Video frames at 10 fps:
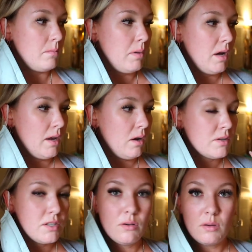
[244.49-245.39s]
But
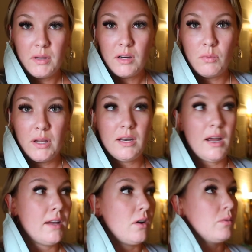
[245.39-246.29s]
also a big win,
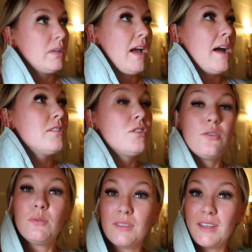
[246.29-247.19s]
I only had
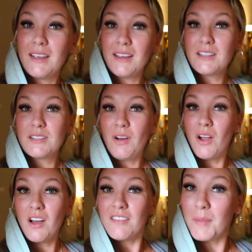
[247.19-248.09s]
2 things
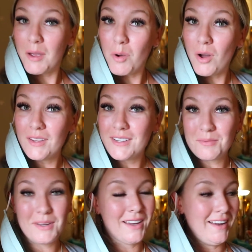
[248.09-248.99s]
fall off my wall this
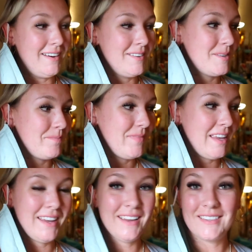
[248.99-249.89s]
weekend,
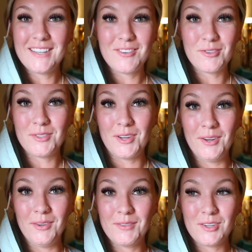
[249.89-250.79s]
and teachers
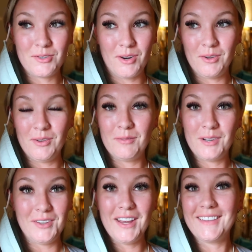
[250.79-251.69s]
know the struggle of
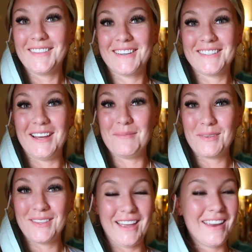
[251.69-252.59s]
when you hang things up.
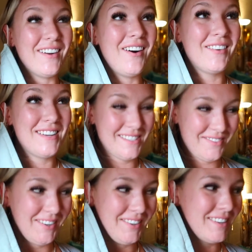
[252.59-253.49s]
They always
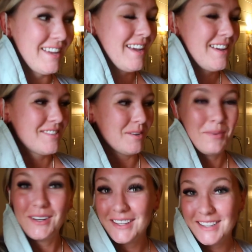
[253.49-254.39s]
fall, so
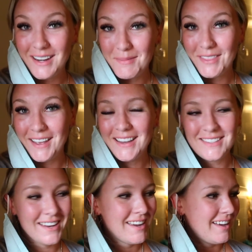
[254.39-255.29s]
pretty excited about
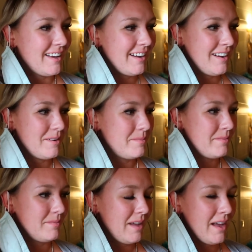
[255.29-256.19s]
that.
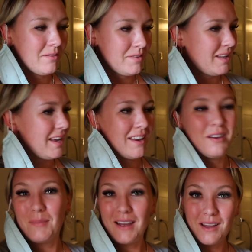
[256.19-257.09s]
I don't feel like hanging
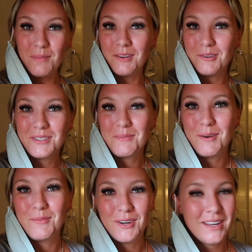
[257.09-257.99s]
them back up. I'll do it
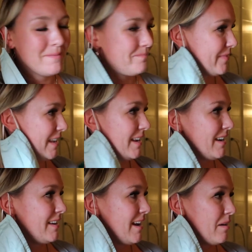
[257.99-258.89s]
tomorrow morning,
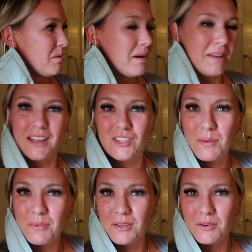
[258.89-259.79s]
and I will probably catch
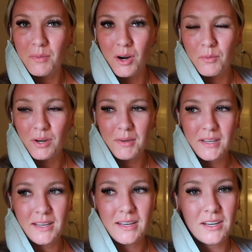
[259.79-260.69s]
up with you tomorrow morning
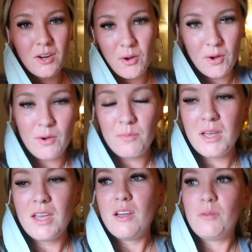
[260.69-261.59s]
because I need to go home.
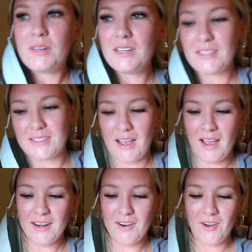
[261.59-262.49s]
We need to
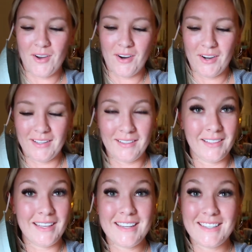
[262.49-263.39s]
sign our
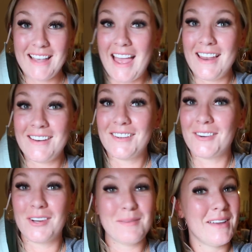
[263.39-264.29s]
lease end
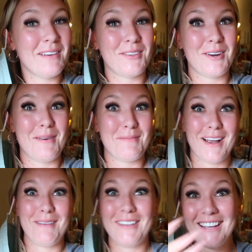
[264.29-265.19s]
agreement with our
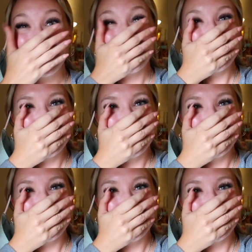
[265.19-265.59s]
apartment complex.